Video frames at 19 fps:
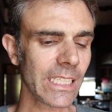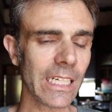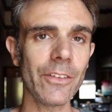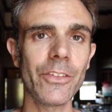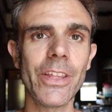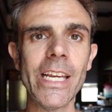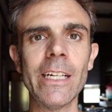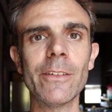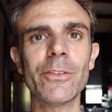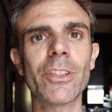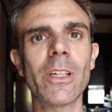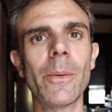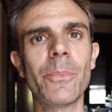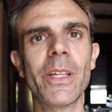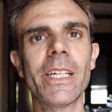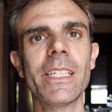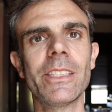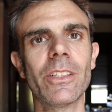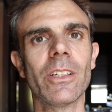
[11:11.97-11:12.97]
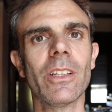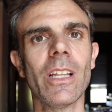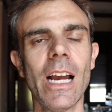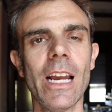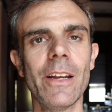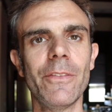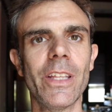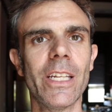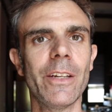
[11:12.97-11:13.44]
think of something in your
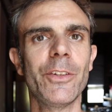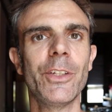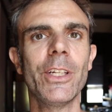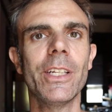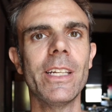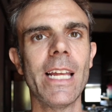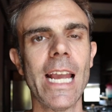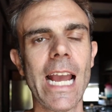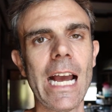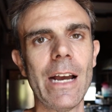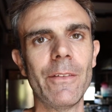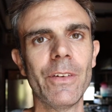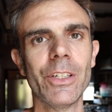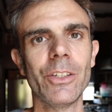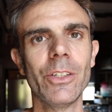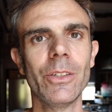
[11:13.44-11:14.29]
life that if you didn't have it,